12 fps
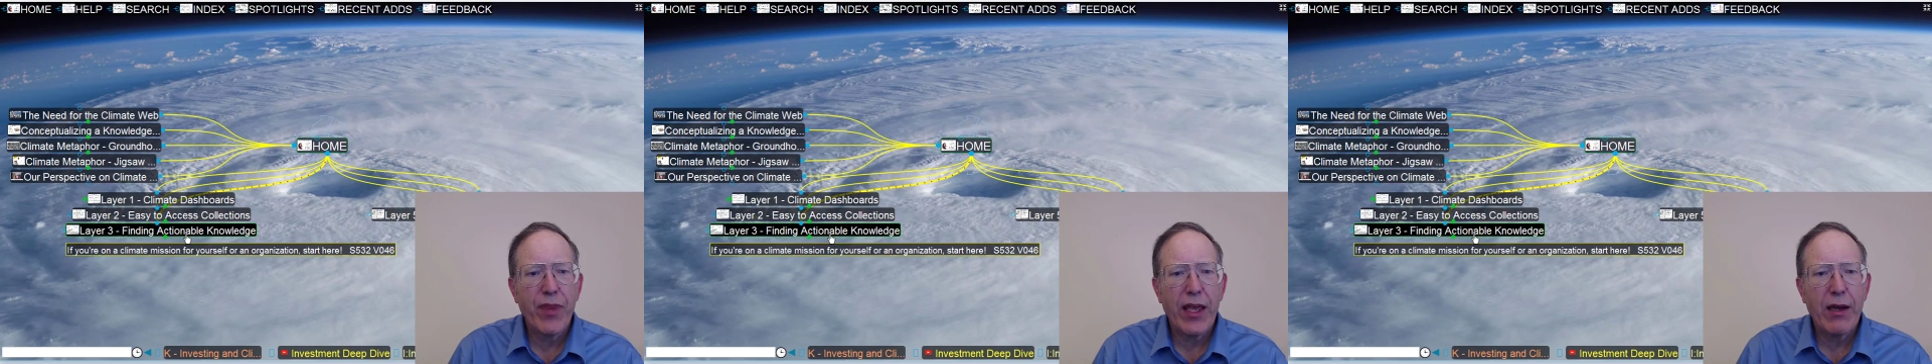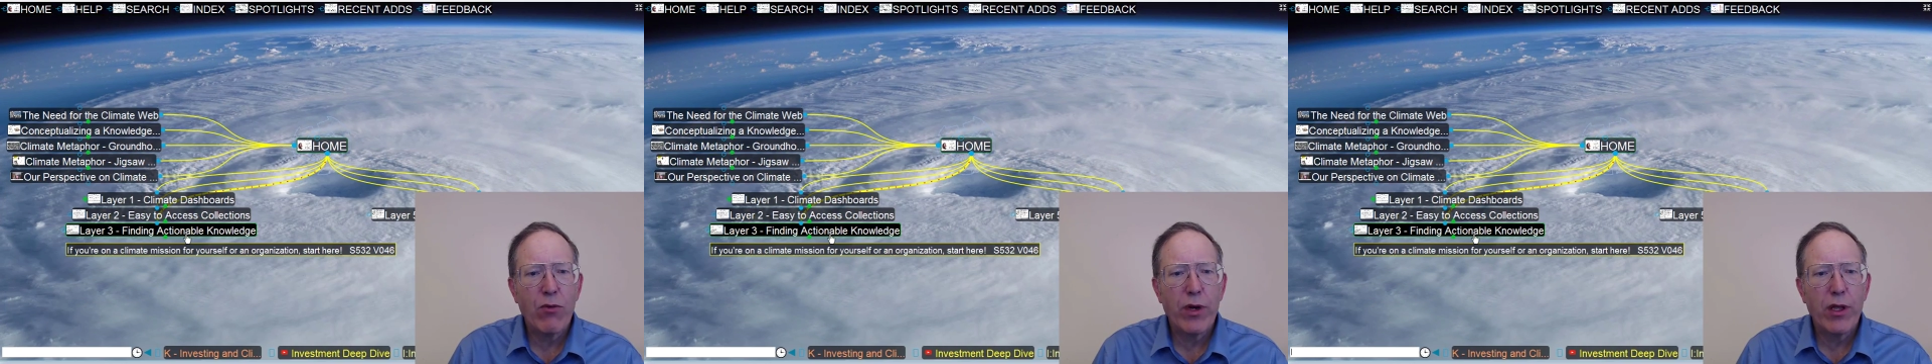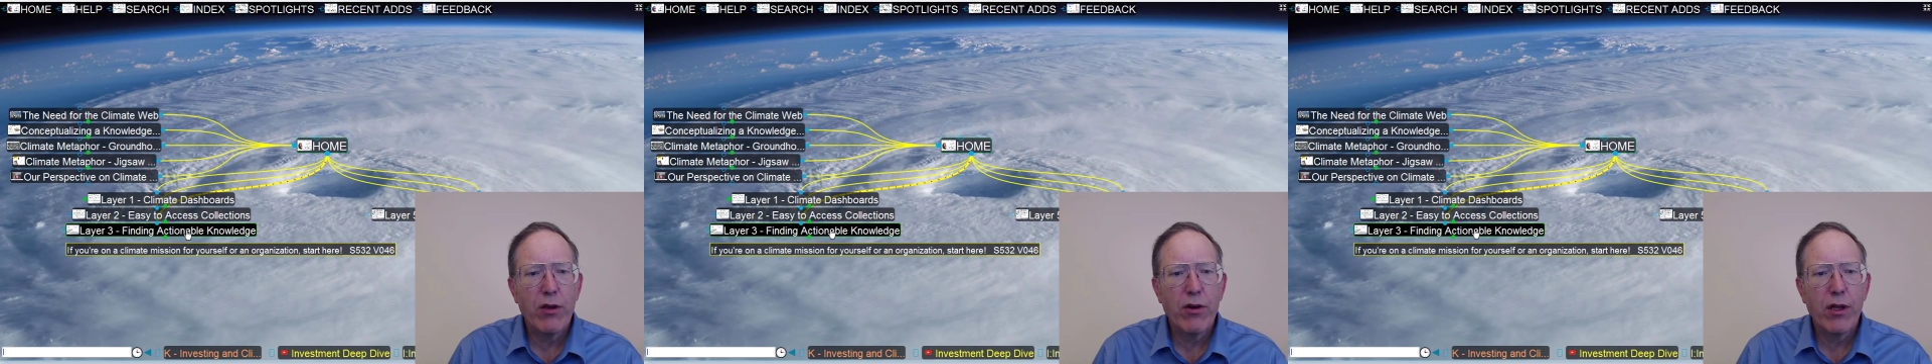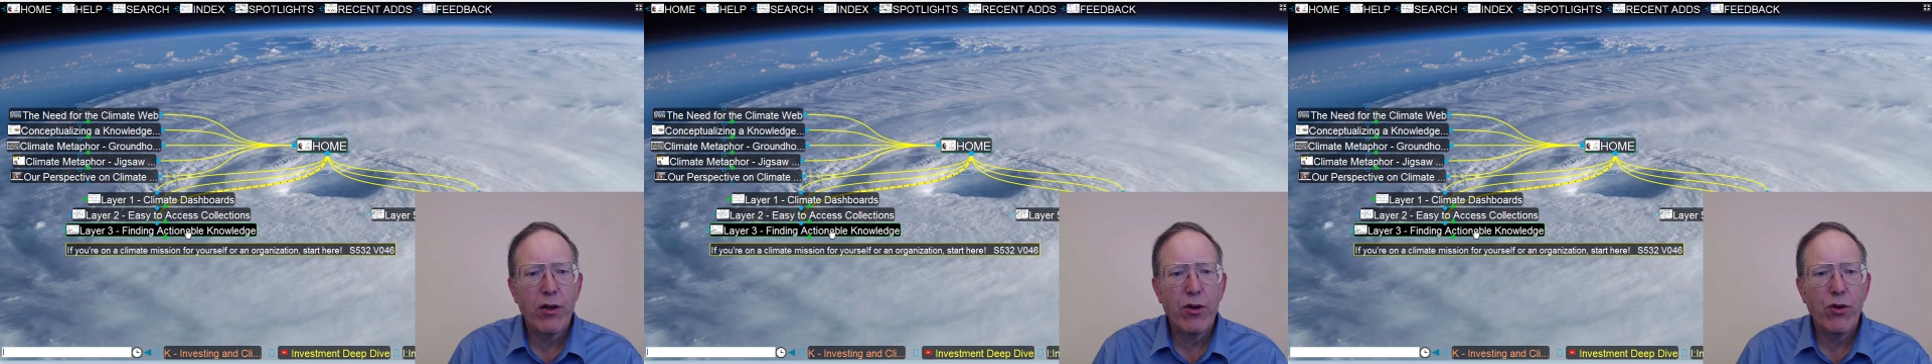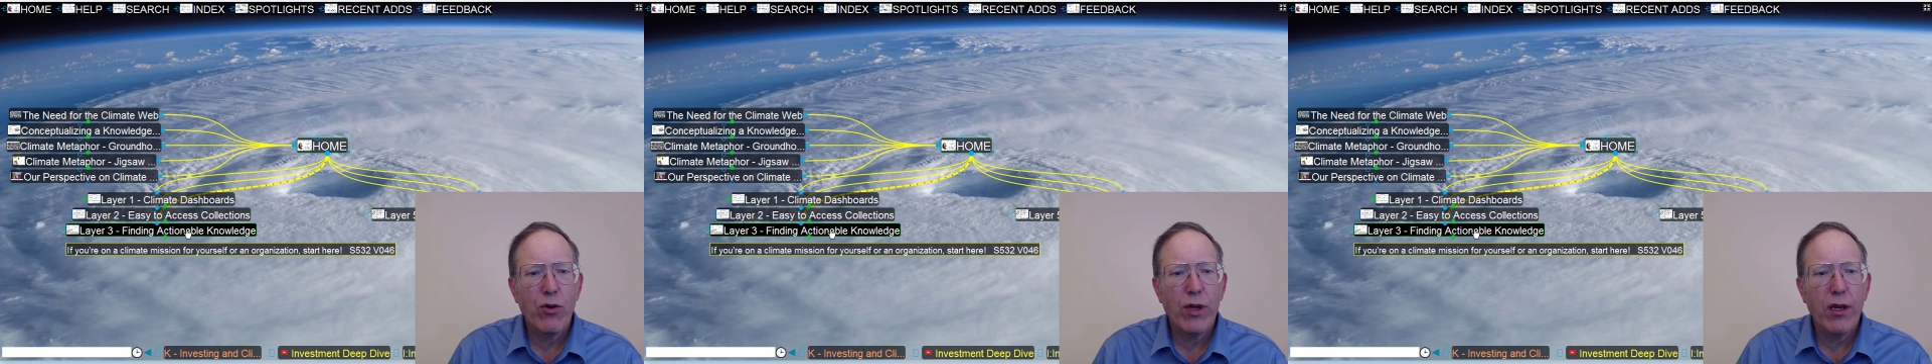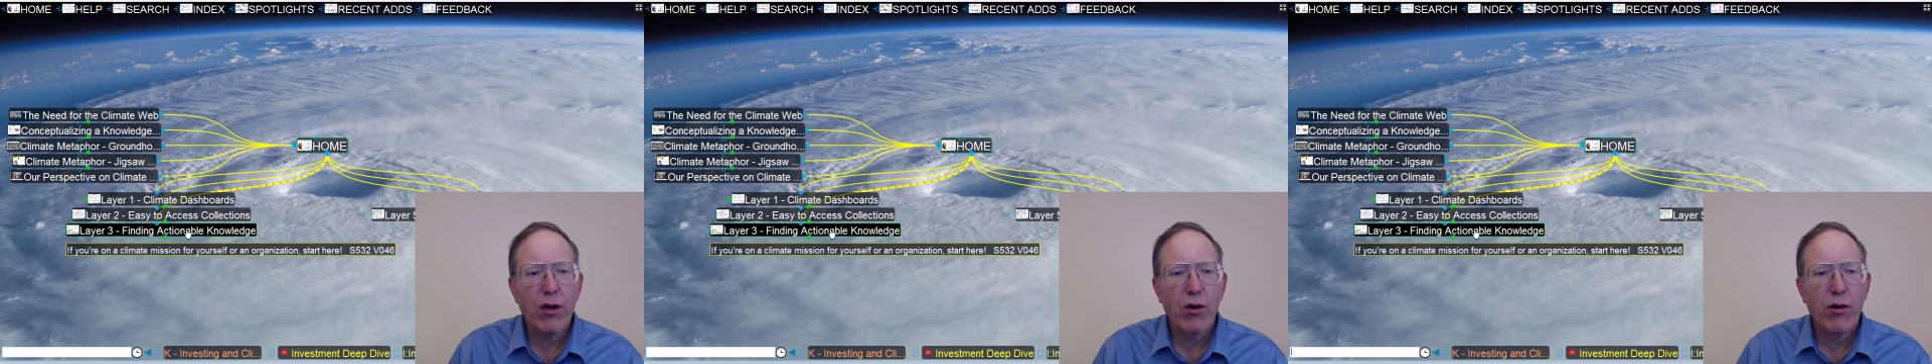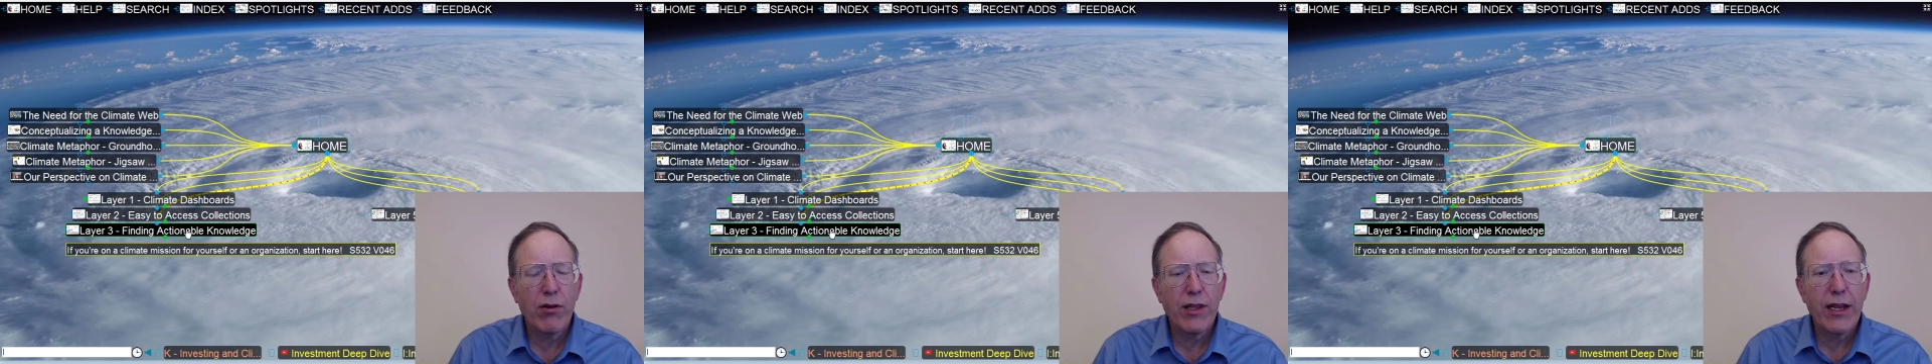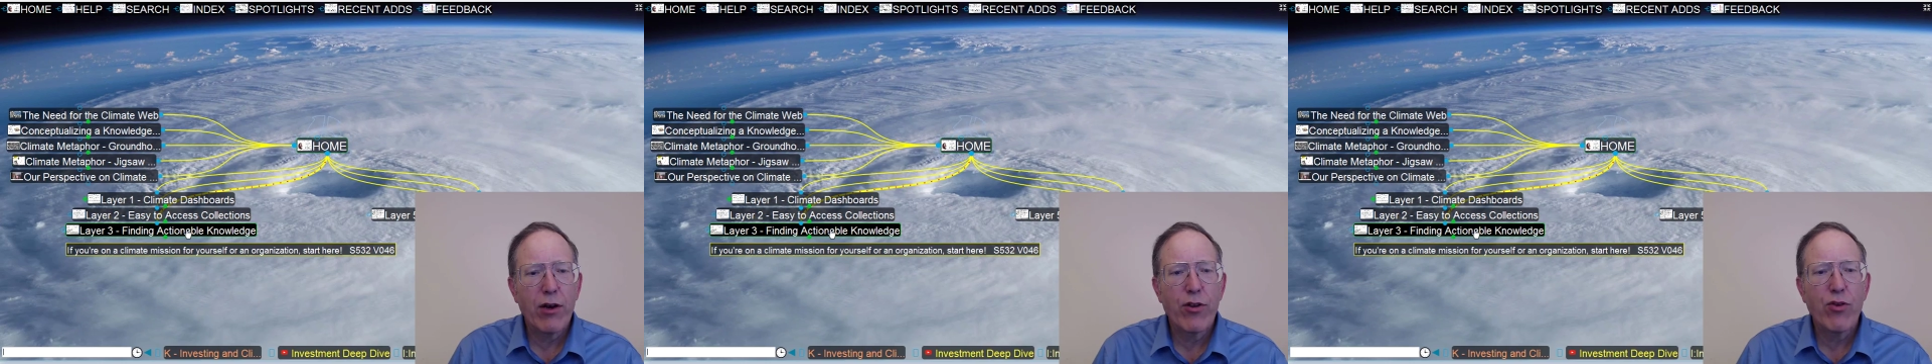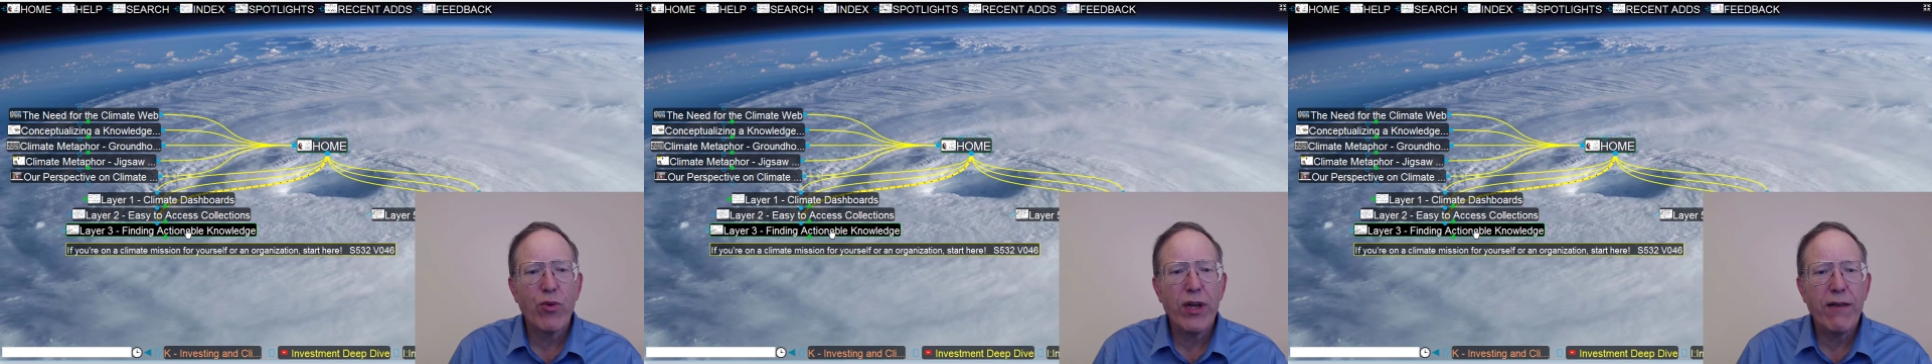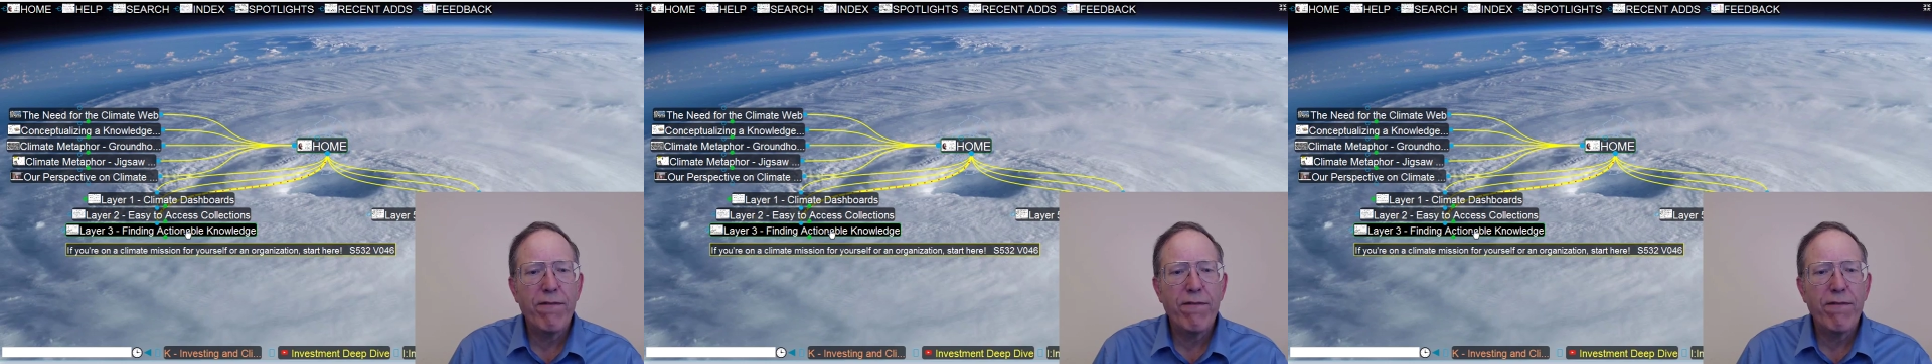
And what you can do here, layer 3,